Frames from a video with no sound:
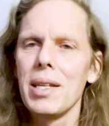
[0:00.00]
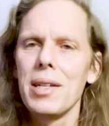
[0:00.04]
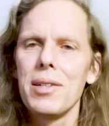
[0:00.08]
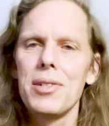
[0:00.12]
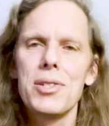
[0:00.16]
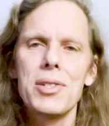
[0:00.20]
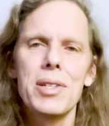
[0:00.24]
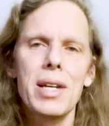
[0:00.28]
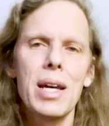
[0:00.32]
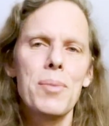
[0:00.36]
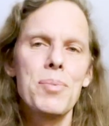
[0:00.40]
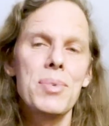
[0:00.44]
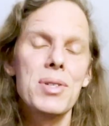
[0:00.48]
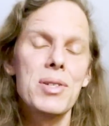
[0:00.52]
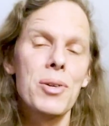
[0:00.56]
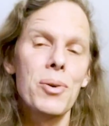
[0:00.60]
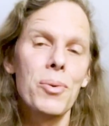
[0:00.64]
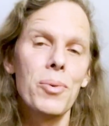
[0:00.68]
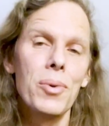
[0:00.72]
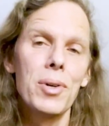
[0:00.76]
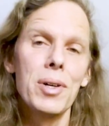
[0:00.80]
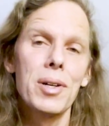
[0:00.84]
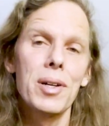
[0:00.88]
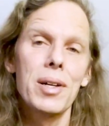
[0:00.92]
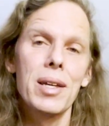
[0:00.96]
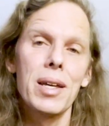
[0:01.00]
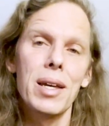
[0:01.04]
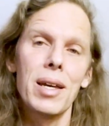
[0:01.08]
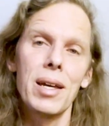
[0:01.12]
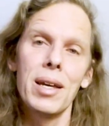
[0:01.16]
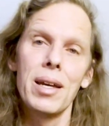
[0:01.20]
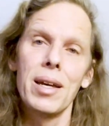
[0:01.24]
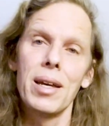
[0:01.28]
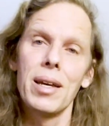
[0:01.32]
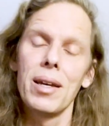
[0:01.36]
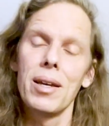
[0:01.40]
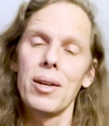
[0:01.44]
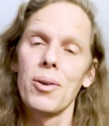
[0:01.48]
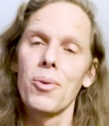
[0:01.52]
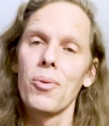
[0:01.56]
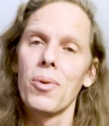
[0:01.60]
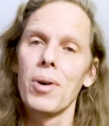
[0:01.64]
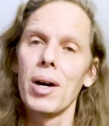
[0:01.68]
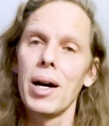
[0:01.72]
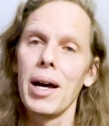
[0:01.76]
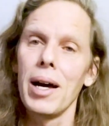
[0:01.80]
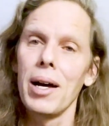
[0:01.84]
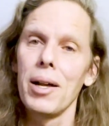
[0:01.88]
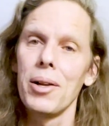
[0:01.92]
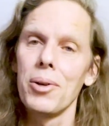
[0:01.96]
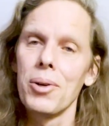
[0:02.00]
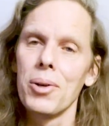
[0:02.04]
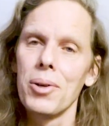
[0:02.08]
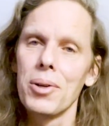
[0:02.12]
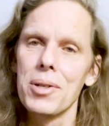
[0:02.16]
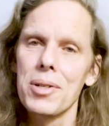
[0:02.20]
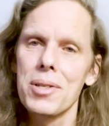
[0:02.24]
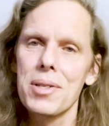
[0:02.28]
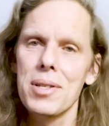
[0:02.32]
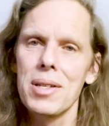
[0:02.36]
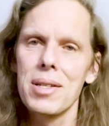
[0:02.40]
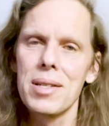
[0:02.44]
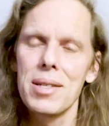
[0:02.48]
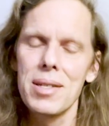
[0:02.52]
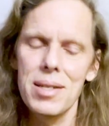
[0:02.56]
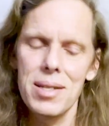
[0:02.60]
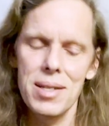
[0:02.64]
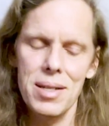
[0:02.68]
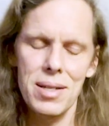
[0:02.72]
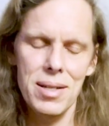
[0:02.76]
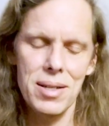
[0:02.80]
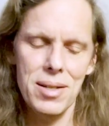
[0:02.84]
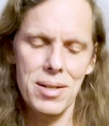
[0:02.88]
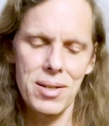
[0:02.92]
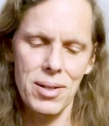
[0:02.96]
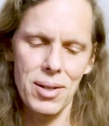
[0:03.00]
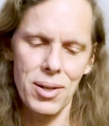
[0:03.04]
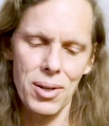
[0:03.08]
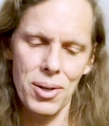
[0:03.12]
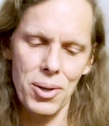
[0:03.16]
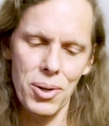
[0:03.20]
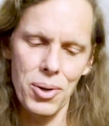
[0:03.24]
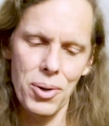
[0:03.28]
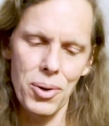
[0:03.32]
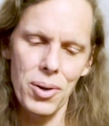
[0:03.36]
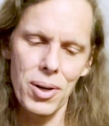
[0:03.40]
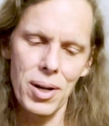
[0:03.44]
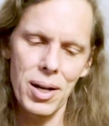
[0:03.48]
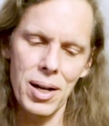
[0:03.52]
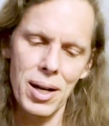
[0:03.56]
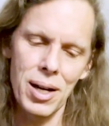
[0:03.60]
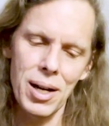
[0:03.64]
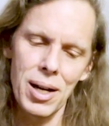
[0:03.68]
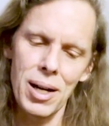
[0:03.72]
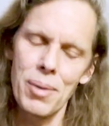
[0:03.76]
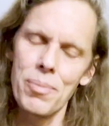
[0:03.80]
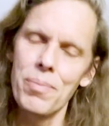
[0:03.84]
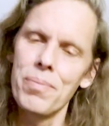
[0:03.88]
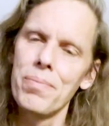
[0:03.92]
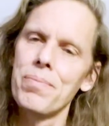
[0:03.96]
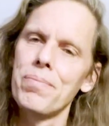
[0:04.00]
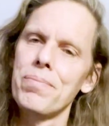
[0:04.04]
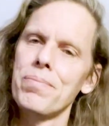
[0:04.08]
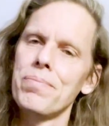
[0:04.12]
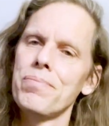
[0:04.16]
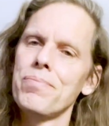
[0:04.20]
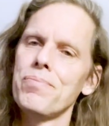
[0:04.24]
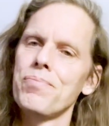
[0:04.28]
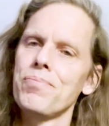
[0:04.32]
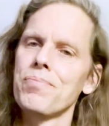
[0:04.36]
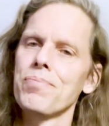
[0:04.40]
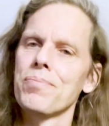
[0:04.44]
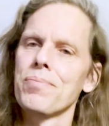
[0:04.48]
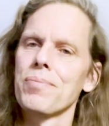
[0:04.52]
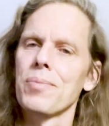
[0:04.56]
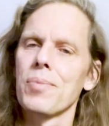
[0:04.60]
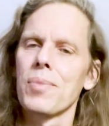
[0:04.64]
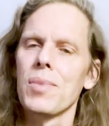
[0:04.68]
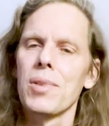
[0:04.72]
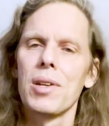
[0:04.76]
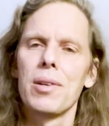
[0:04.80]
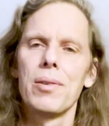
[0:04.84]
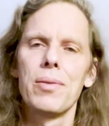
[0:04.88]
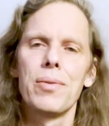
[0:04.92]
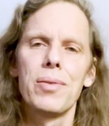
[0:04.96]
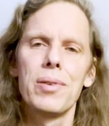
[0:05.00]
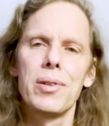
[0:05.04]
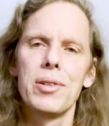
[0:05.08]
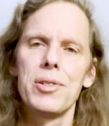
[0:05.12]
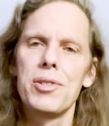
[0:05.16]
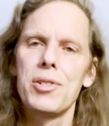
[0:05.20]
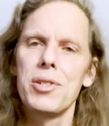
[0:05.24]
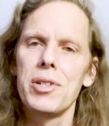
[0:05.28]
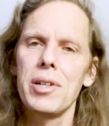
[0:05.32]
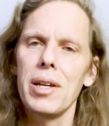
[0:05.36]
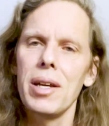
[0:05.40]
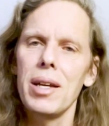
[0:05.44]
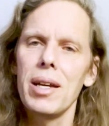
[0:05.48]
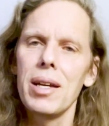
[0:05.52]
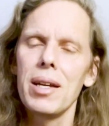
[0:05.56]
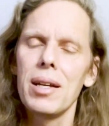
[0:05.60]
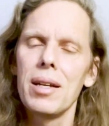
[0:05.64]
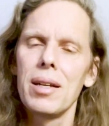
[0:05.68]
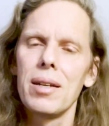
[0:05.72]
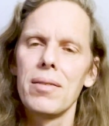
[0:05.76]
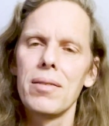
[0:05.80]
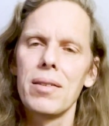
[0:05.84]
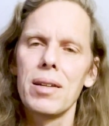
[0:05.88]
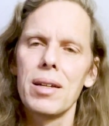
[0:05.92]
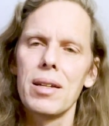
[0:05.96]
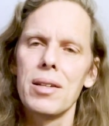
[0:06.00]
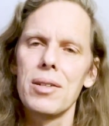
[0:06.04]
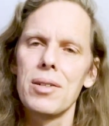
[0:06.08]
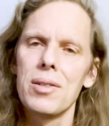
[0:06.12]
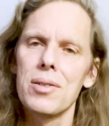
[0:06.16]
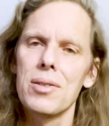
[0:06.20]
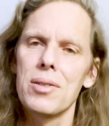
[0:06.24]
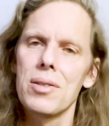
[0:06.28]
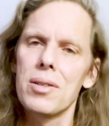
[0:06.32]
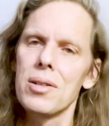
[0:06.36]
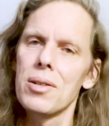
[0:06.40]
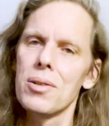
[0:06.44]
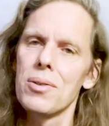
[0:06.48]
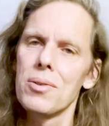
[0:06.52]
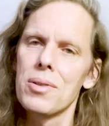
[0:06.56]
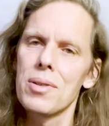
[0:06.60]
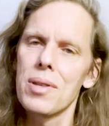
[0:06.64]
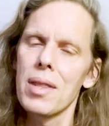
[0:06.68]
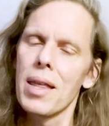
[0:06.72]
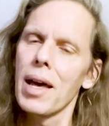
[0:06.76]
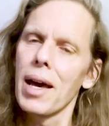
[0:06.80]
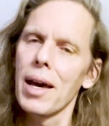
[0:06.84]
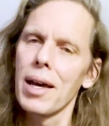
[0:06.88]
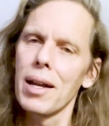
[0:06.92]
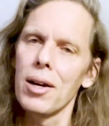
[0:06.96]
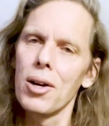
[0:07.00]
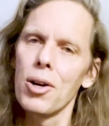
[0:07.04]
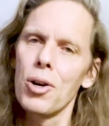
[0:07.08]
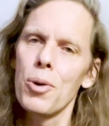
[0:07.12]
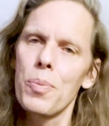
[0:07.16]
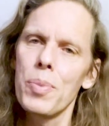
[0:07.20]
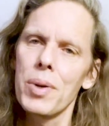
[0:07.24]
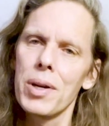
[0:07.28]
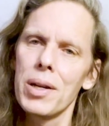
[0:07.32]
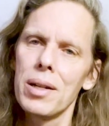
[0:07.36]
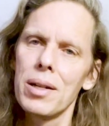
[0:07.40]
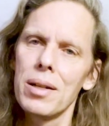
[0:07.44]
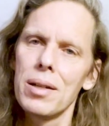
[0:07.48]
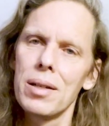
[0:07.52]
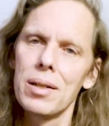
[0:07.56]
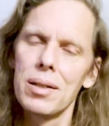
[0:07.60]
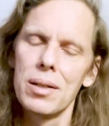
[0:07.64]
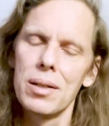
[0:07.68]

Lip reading: these shapes to work in Wild Horses. So for G, you can just use that open,